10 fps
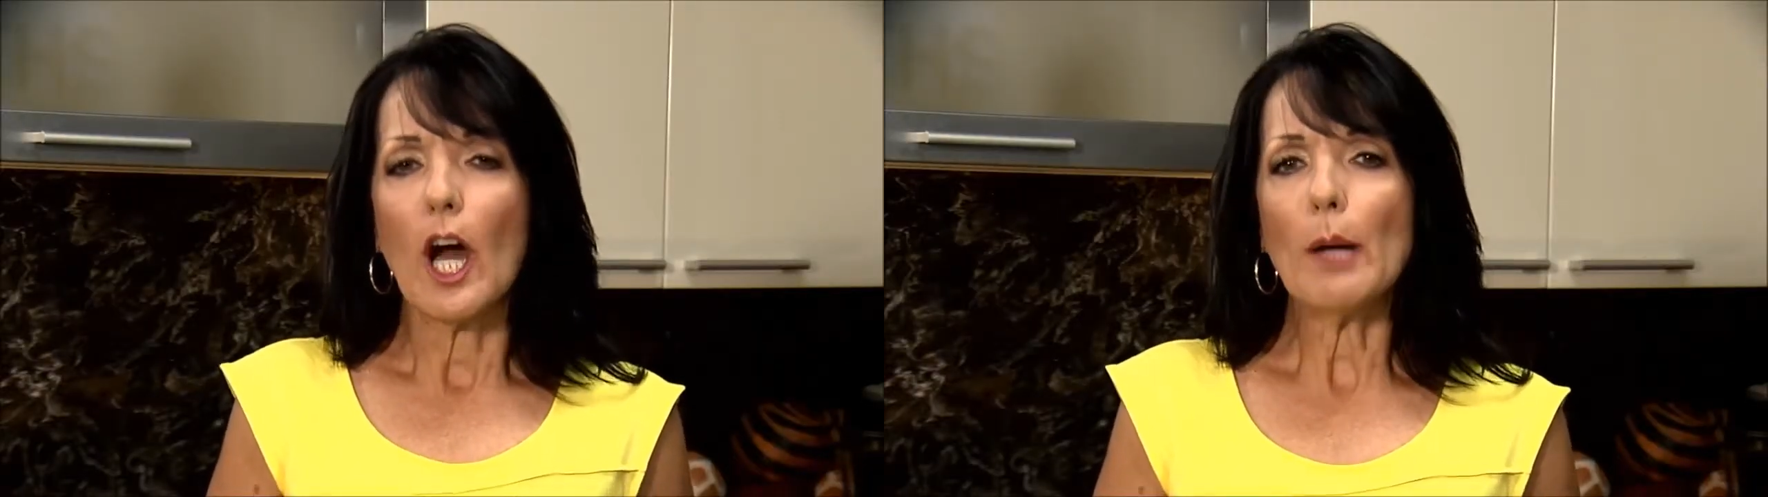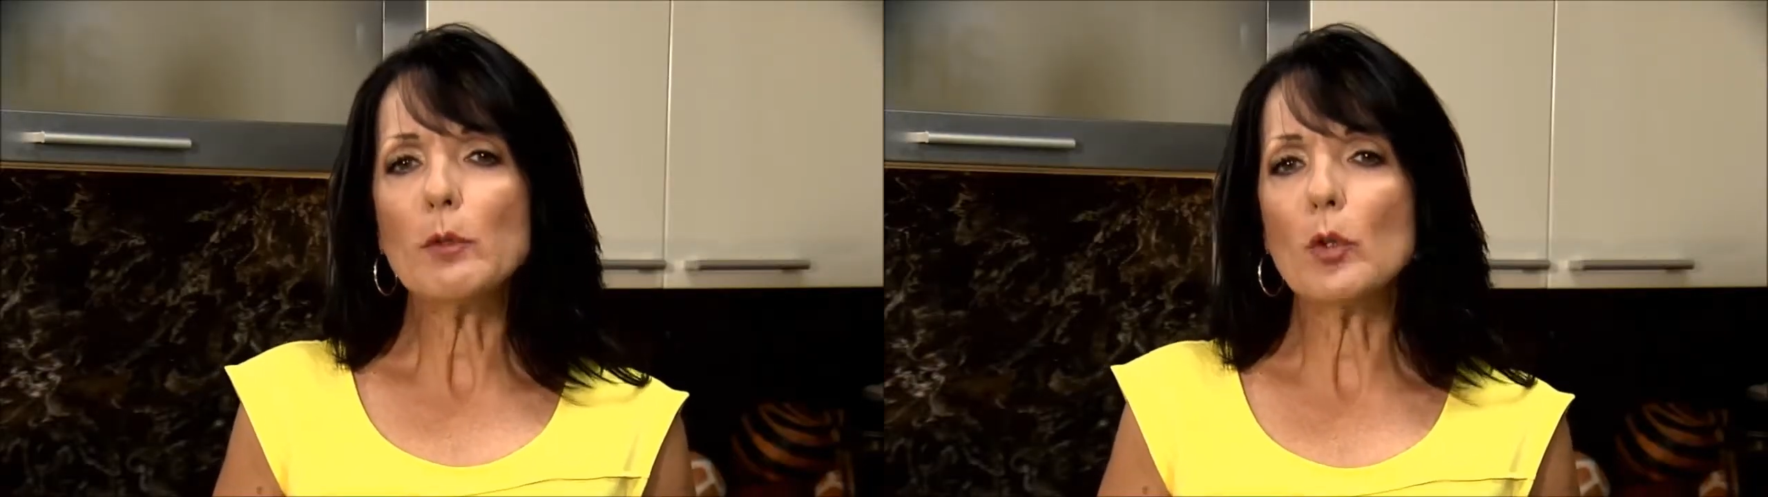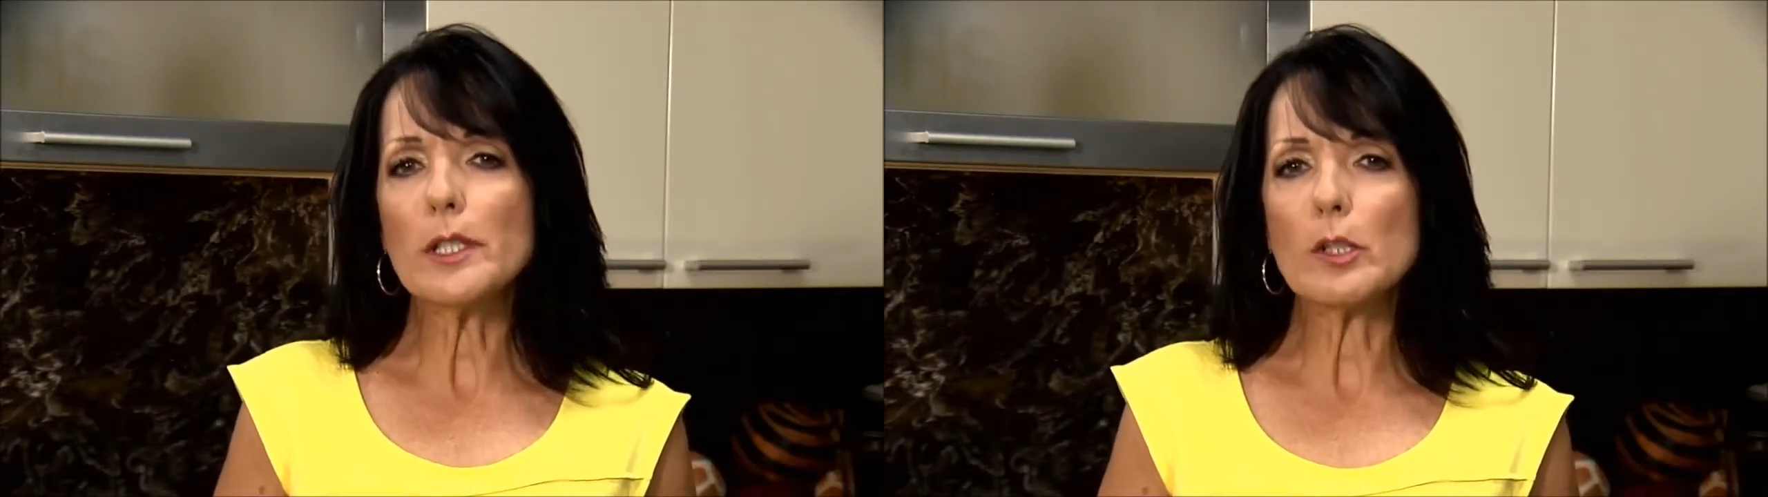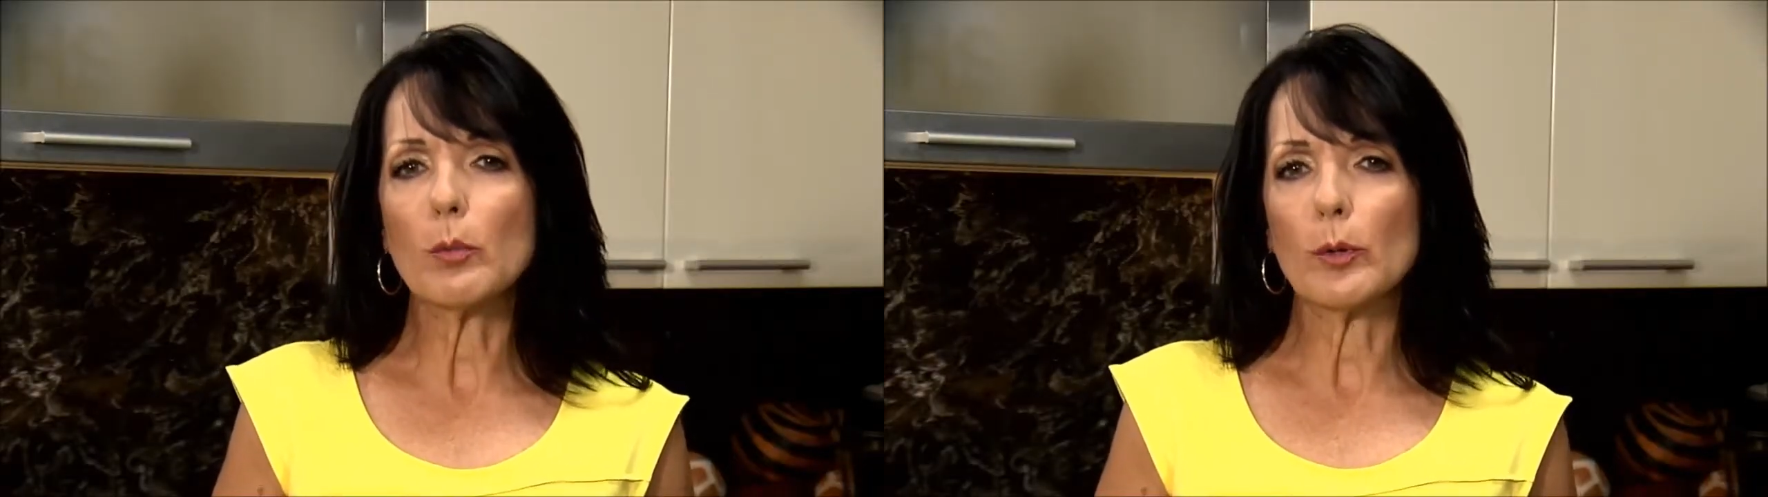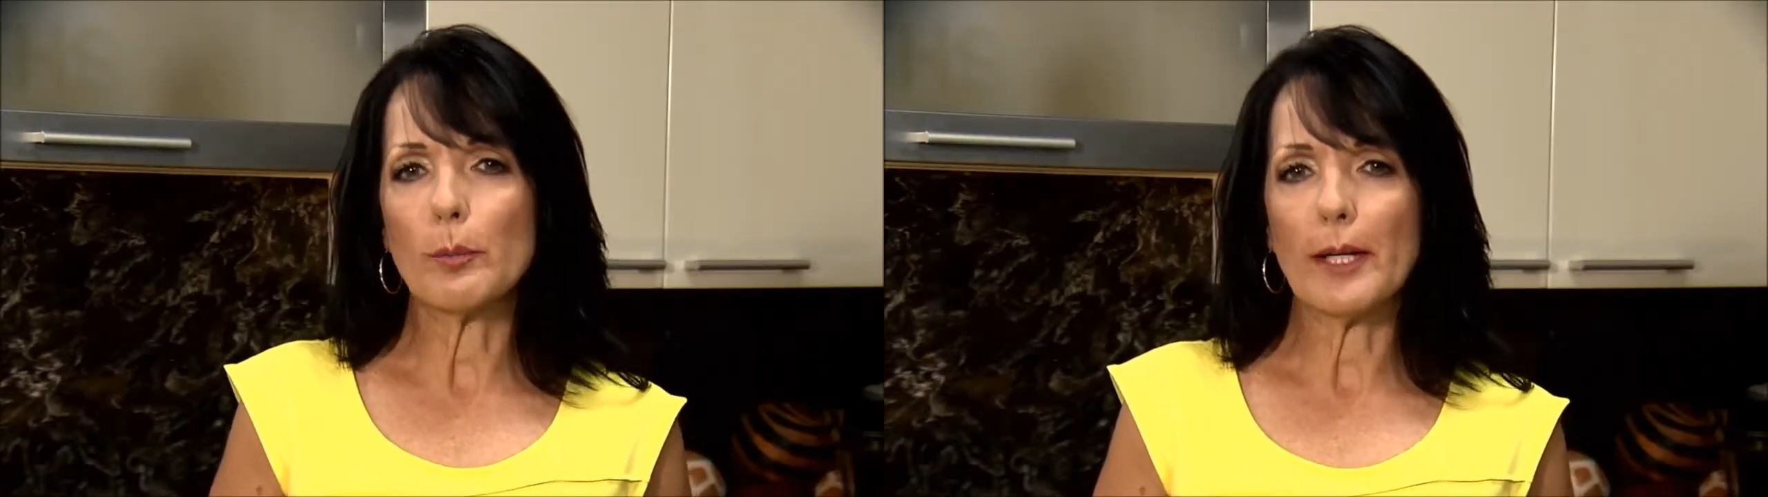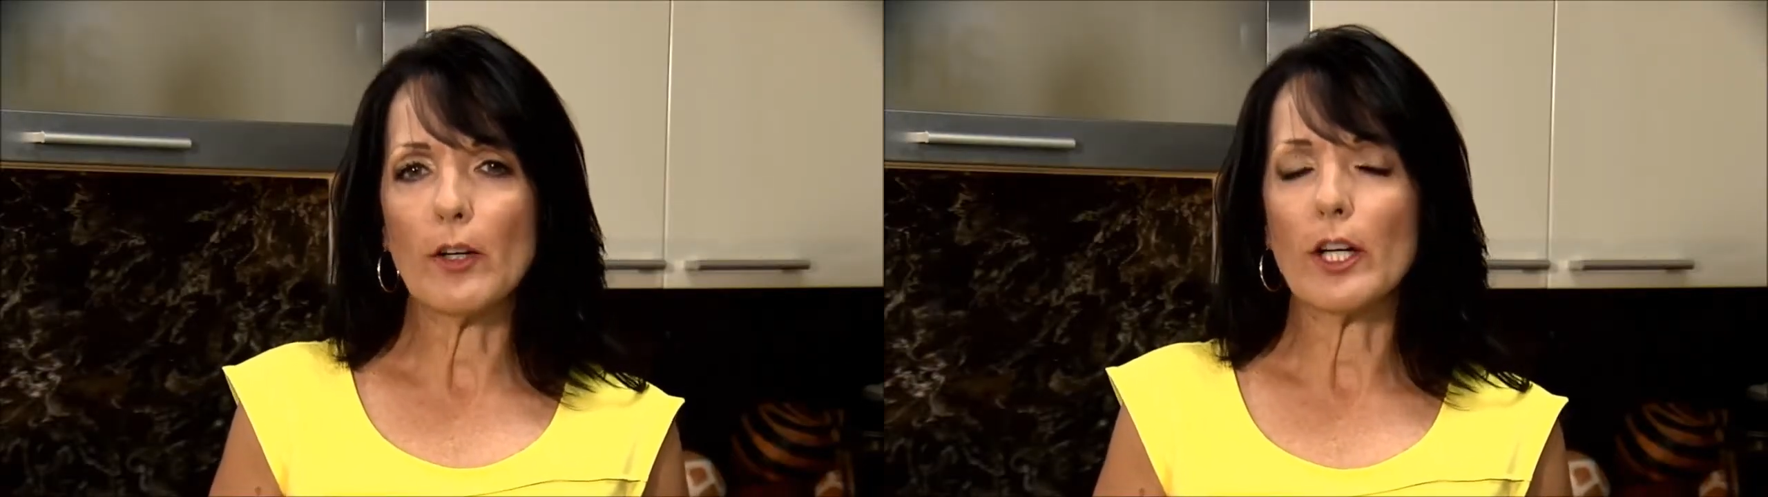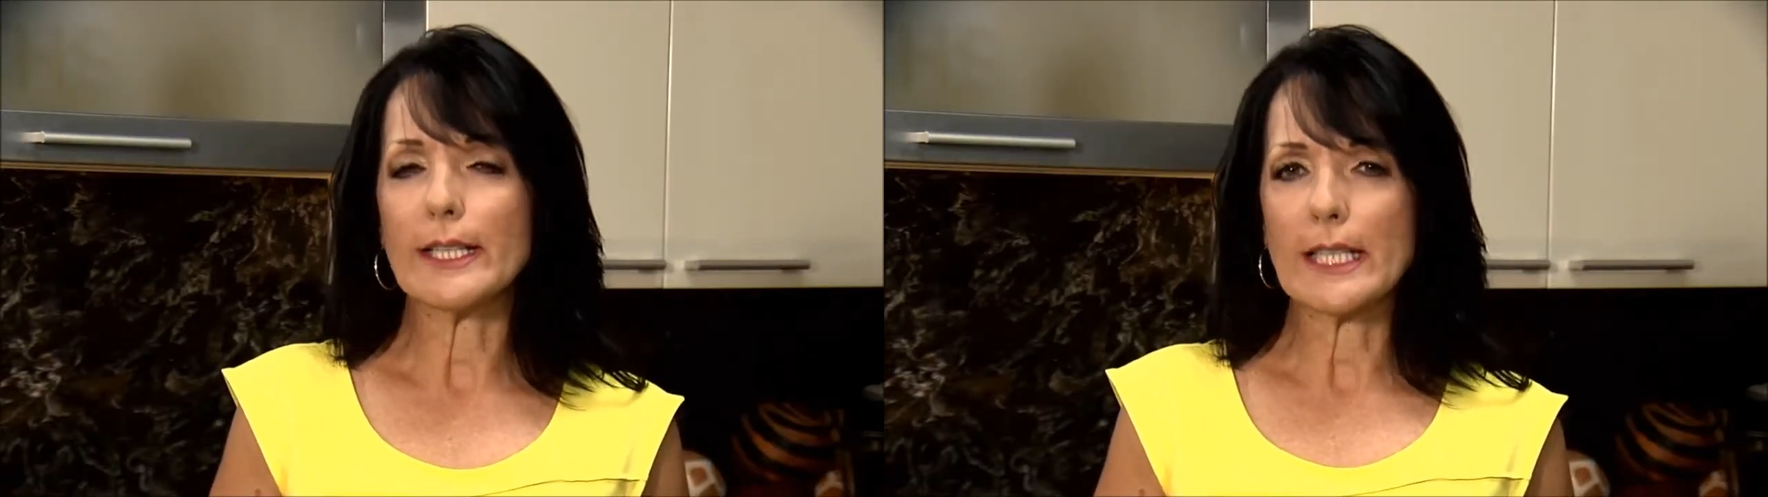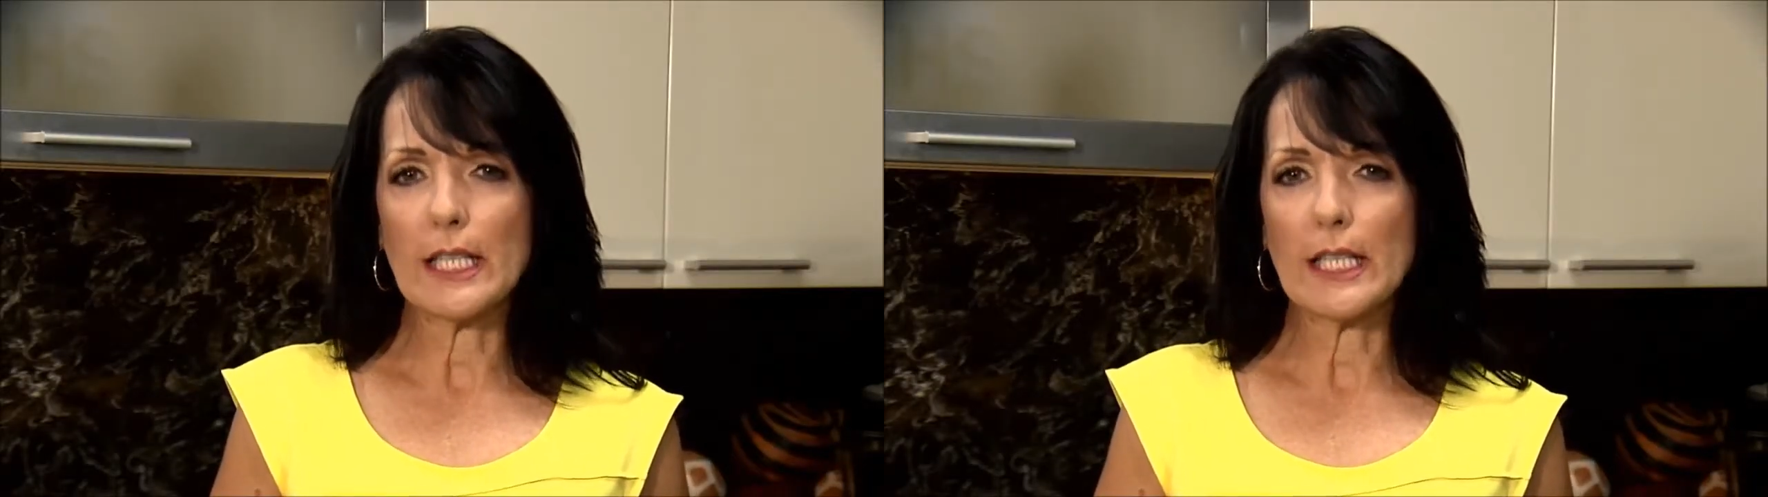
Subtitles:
I'm going to prepare a